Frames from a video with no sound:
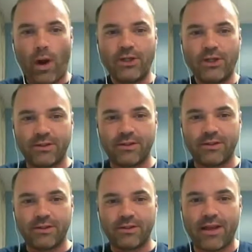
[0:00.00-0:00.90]

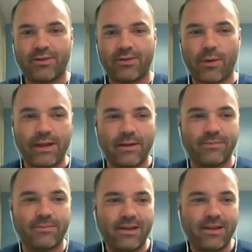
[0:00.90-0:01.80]
questions that I can throw at
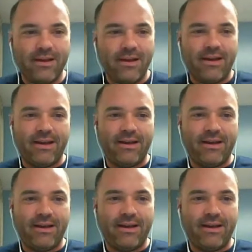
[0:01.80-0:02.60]
him, and